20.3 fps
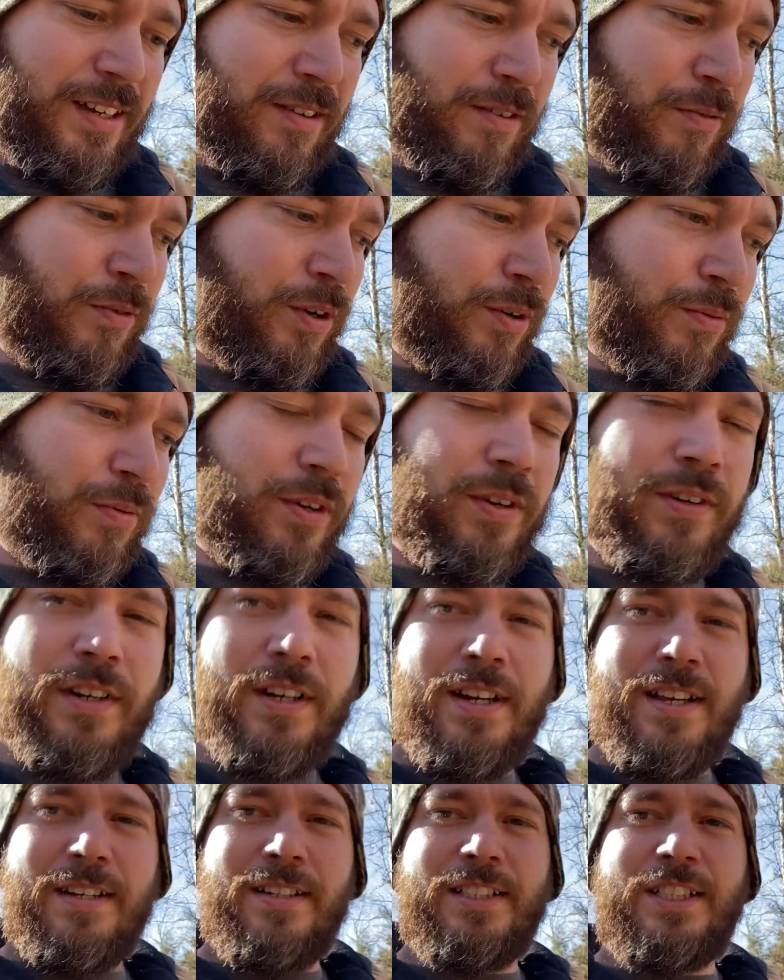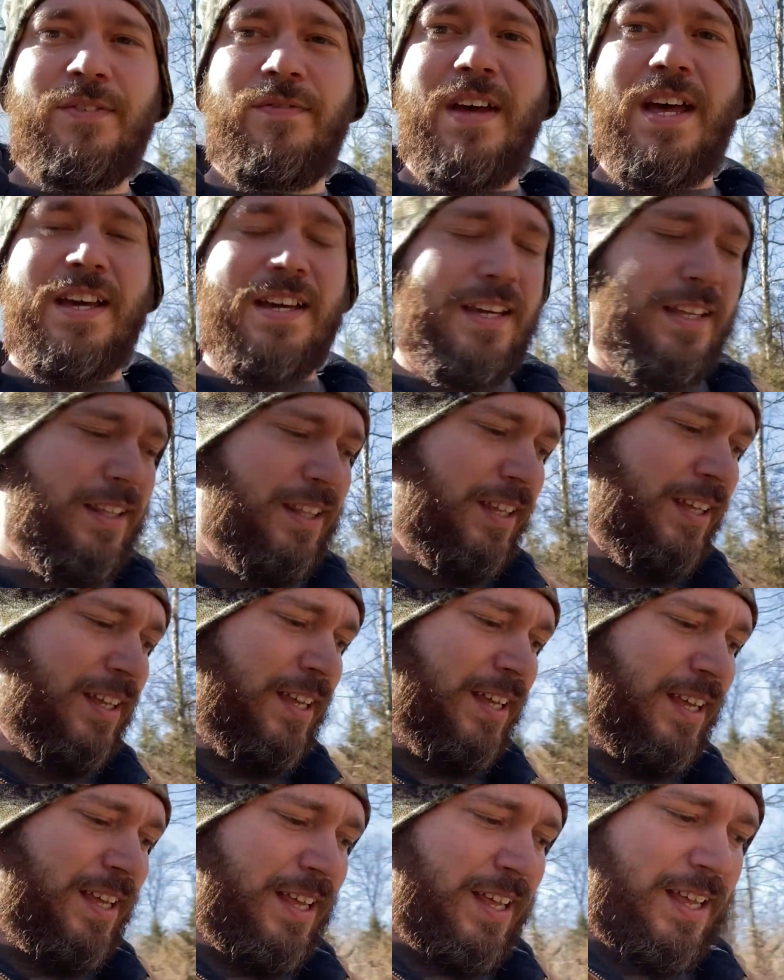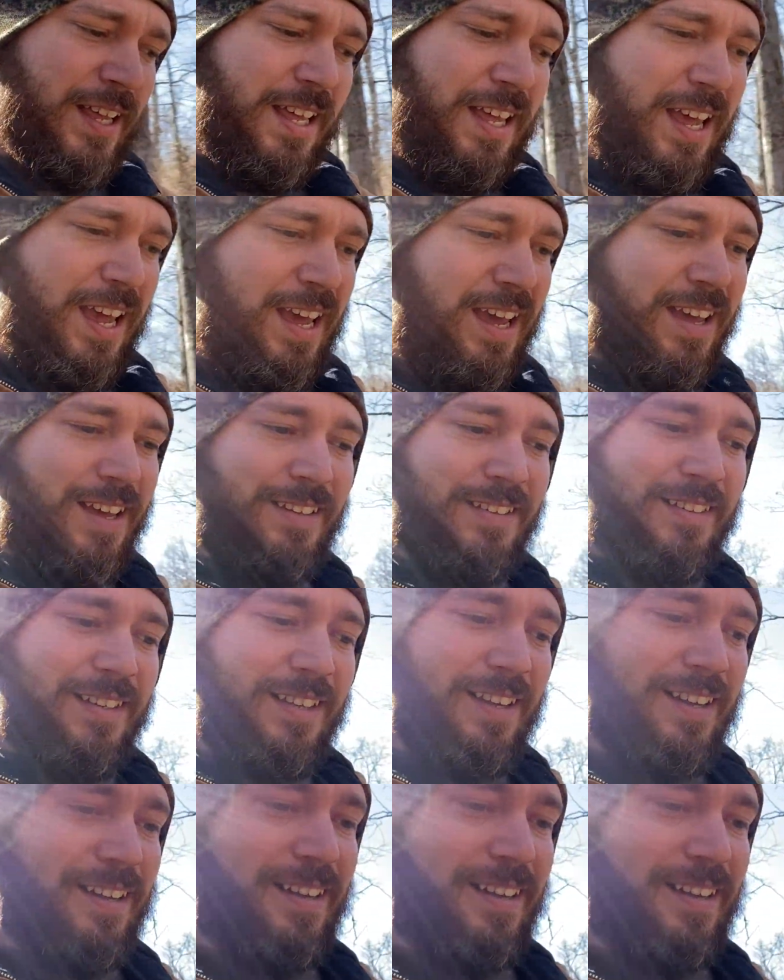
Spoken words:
We're rooted in his faith, and